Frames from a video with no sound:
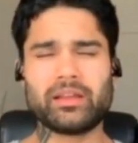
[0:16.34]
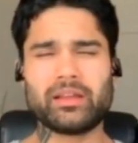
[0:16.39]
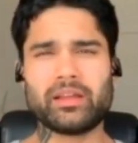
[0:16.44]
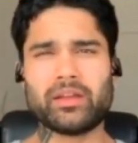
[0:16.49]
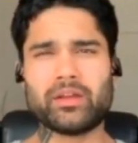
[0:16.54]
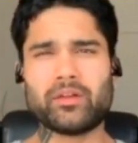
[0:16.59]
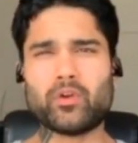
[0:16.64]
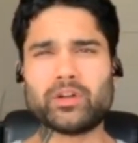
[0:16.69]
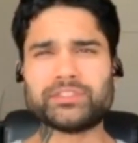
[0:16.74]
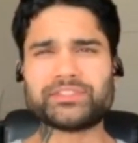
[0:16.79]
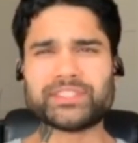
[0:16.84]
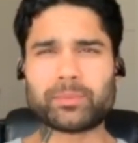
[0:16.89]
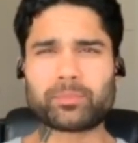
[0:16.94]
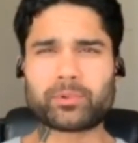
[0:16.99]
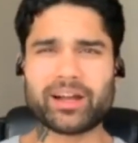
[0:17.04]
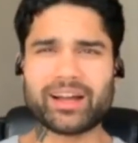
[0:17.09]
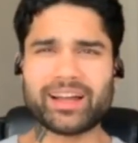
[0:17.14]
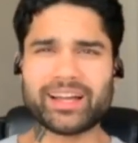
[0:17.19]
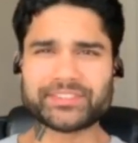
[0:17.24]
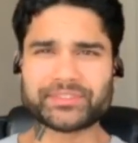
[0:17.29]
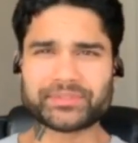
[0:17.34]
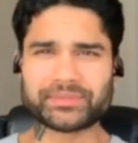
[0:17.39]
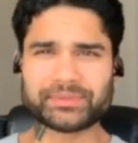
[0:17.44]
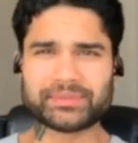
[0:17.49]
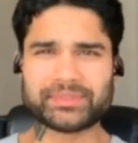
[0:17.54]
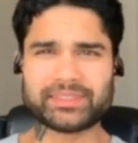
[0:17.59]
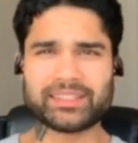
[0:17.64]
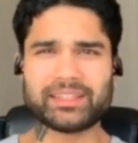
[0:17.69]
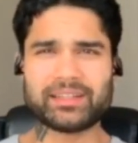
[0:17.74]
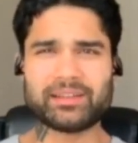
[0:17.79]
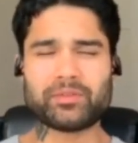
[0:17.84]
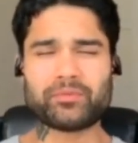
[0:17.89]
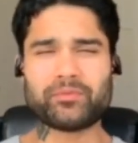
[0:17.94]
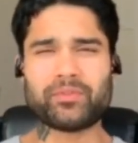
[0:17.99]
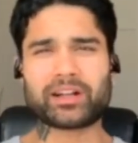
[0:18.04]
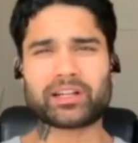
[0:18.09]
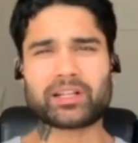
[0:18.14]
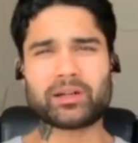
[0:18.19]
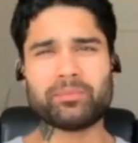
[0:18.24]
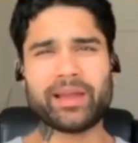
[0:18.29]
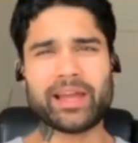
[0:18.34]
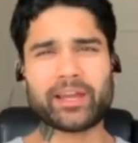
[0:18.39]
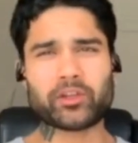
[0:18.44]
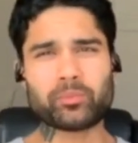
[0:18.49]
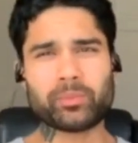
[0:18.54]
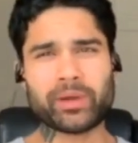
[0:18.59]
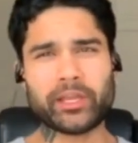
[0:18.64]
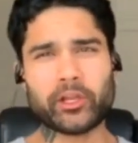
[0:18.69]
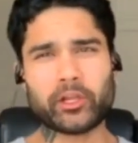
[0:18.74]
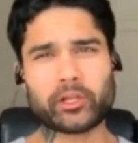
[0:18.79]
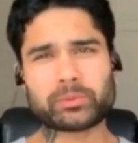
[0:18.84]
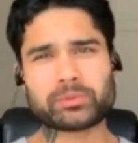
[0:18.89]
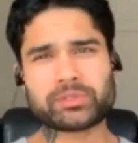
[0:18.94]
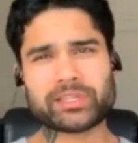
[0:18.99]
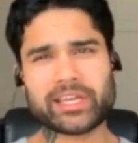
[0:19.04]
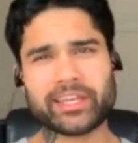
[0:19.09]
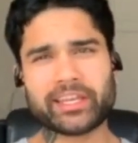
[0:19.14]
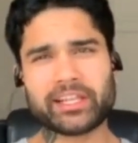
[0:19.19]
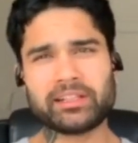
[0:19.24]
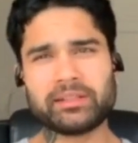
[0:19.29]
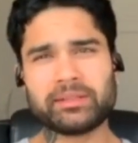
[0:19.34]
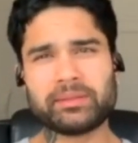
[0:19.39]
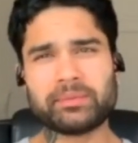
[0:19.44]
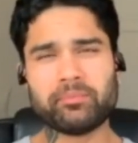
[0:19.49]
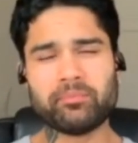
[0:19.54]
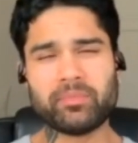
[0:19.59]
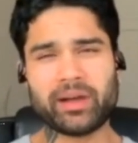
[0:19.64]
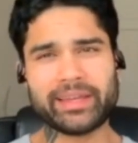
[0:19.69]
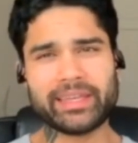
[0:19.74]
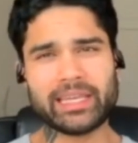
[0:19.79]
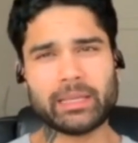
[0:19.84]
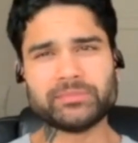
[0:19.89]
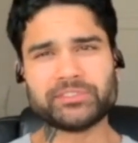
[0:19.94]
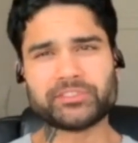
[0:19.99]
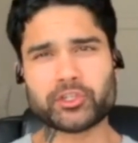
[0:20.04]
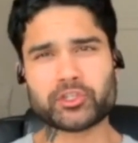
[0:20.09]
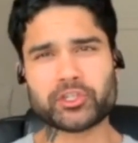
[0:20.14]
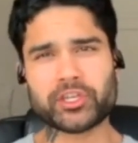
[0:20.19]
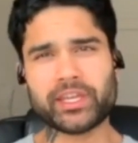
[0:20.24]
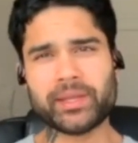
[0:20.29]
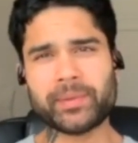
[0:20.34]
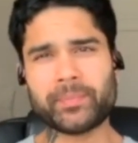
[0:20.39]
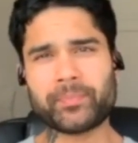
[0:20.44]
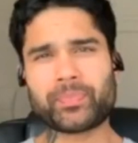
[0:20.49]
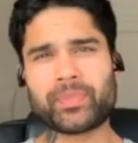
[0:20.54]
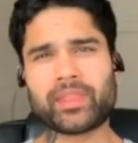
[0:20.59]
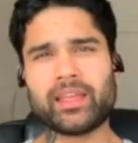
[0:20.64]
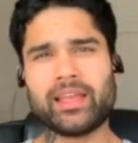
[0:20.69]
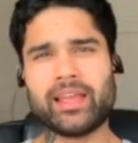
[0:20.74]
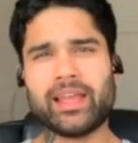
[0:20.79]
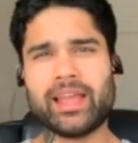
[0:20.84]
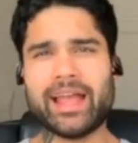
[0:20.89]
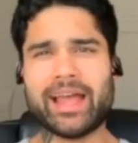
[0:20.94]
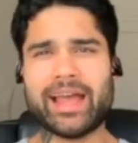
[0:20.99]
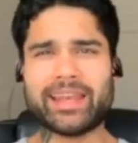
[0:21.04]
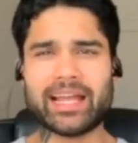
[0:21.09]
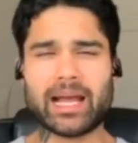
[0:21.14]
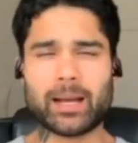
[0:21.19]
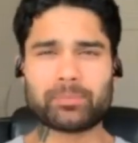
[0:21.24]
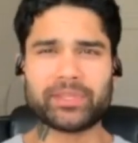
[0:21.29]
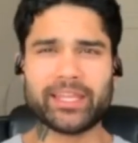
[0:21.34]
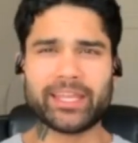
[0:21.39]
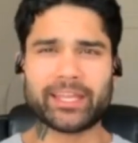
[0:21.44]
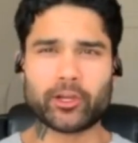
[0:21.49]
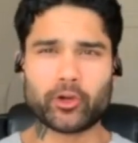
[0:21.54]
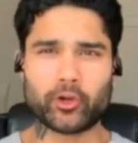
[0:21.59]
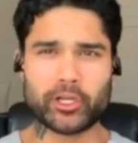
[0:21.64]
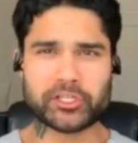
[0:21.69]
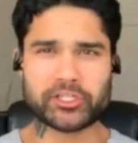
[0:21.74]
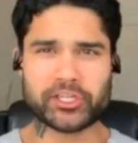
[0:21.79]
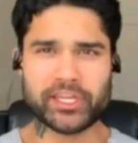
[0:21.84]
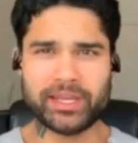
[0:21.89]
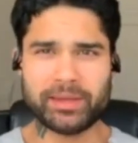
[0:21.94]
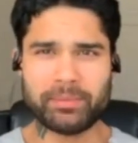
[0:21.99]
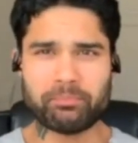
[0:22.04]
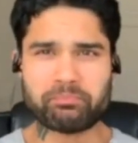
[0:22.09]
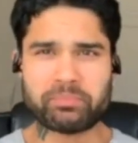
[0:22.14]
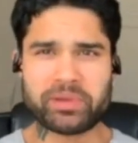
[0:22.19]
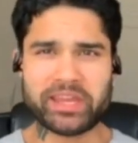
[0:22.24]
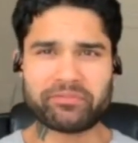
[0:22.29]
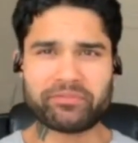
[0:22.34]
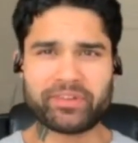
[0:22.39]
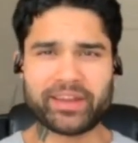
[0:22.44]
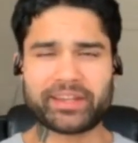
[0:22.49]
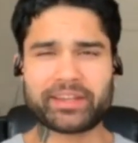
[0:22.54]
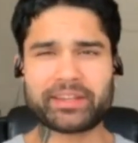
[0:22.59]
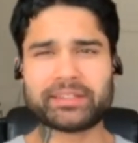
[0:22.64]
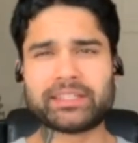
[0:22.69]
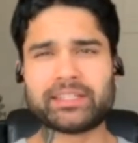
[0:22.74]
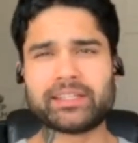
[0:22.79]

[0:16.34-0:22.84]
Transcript: What's up, guys? Welcome back to my YouTube channel. My name is Rishi, and aap dekh rahe ho Rishi BeFit.